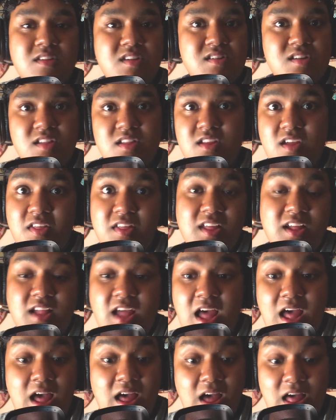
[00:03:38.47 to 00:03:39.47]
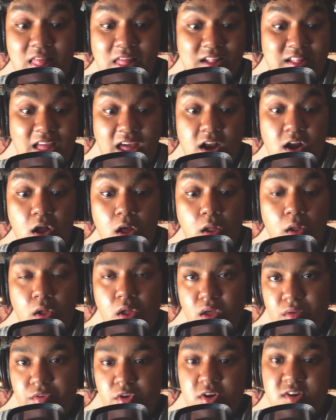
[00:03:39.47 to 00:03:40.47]
It's not nothing like that at all.
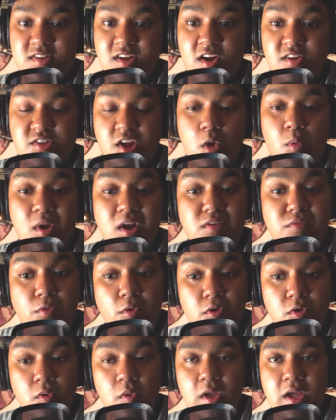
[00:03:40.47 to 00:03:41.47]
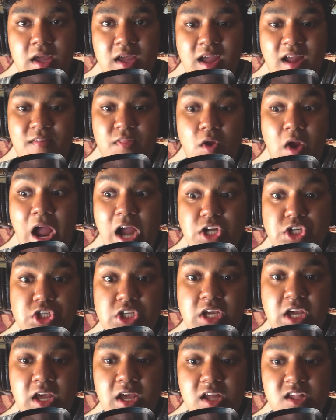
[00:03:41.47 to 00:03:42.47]
All of your desires are ready for you, and they're
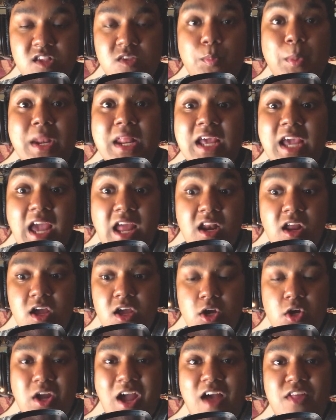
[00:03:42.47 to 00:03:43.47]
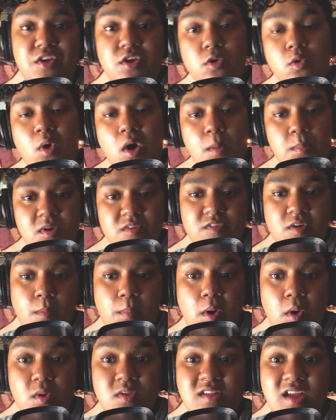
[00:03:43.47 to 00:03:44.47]
actually spinning and gathering cooperative
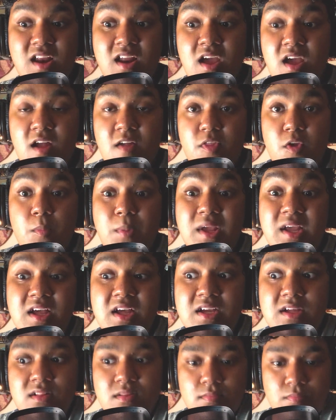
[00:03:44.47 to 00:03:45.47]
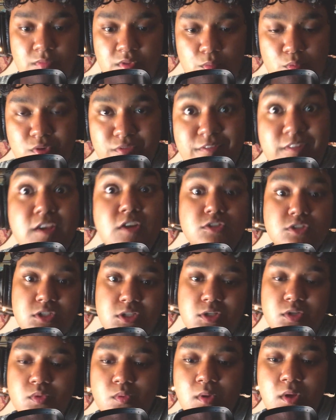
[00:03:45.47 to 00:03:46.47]
components, and they're being revealed
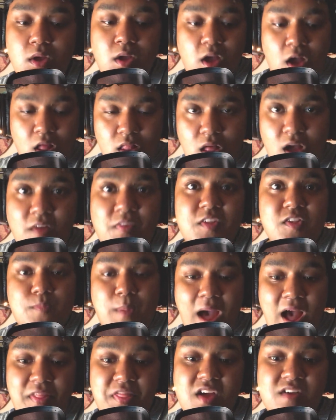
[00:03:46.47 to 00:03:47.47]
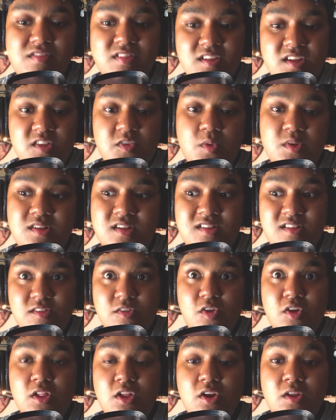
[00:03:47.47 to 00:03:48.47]
to you along this path of least resistance.
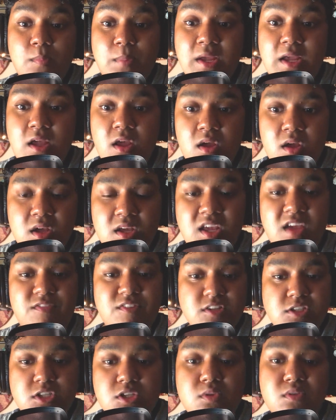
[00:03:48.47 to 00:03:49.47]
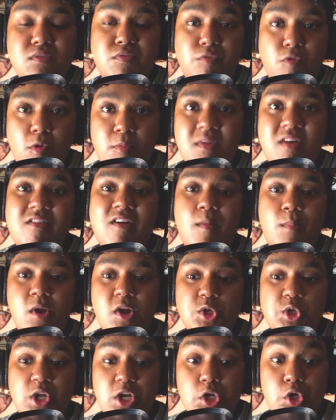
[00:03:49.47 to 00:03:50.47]
They're literally being given to you in the form of
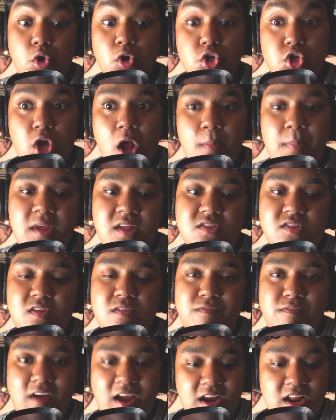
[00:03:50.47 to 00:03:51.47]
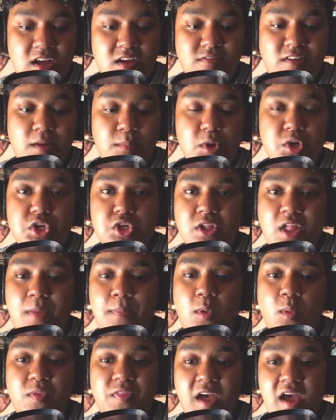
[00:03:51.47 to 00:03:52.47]
vibration, and your job is to find a vibrational
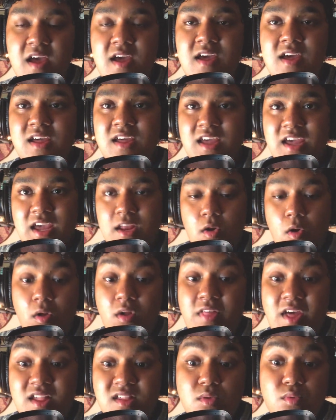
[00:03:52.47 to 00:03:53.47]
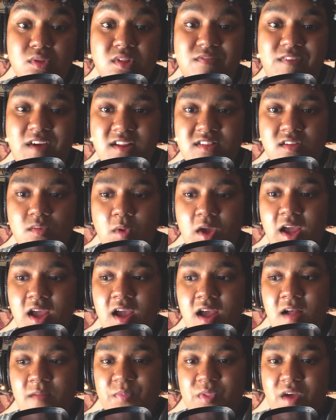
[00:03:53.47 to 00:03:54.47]
alignment with that. And all that's a really fancy way
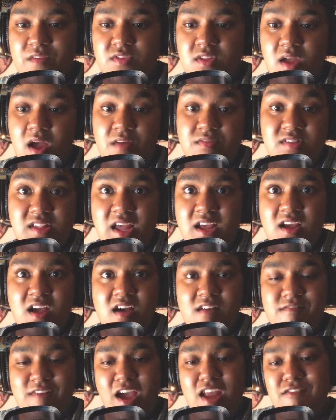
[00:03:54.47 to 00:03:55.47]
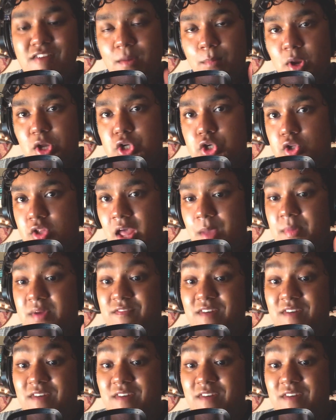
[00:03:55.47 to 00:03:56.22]
of saying find vibrational alignment.